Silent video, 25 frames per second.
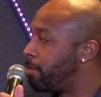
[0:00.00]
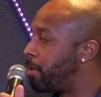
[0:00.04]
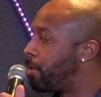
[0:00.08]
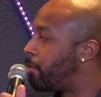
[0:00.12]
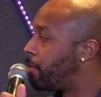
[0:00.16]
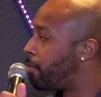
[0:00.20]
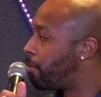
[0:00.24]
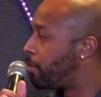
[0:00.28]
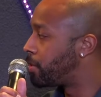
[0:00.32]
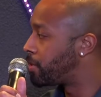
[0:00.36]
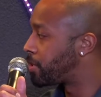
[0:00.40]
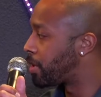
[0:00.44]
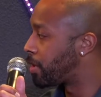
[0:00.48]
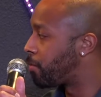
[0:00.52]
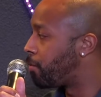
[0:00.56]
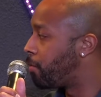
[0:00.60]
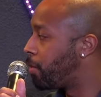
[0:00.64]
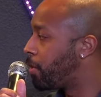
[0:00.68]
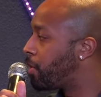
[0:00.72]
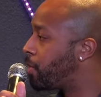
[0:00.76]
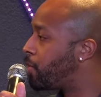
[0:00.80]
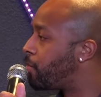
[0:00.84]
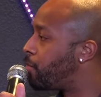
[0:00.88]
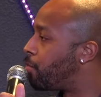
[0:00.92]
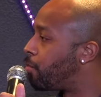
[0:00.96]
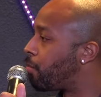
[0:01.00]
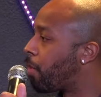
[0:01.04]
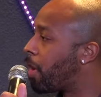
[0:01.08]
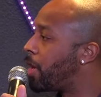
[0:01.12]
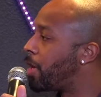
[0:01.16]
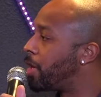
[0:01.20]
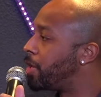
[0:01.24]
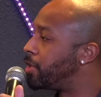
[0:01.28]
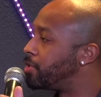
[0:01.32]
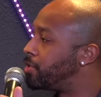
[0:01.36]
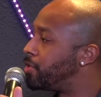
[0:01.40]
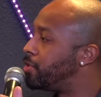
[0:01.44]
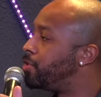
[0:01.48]
But it's like, what are you
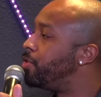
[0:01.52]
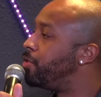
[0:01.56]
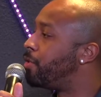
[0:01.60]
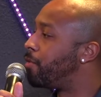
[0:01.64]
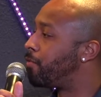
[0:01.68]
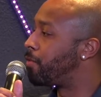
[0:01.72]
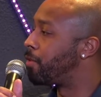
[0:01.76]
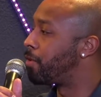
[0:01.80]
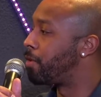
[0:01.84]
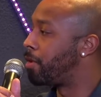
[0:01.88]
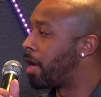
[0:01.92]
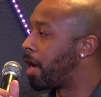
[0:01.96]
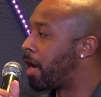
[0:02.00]
running to if you're